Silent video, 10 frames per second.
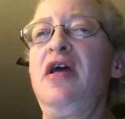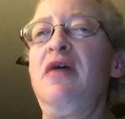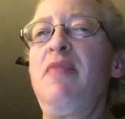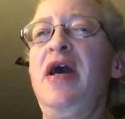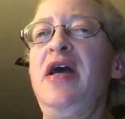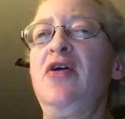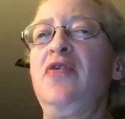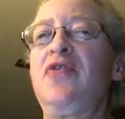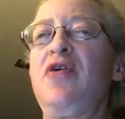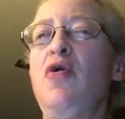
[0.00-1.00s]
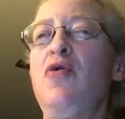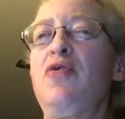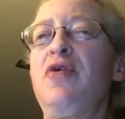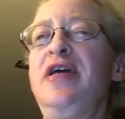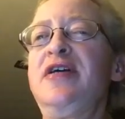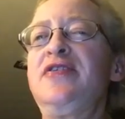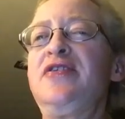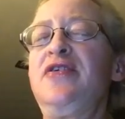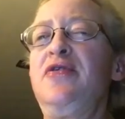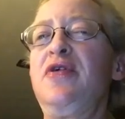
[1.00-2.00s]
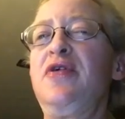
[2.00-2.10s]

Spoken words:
and my health goal is to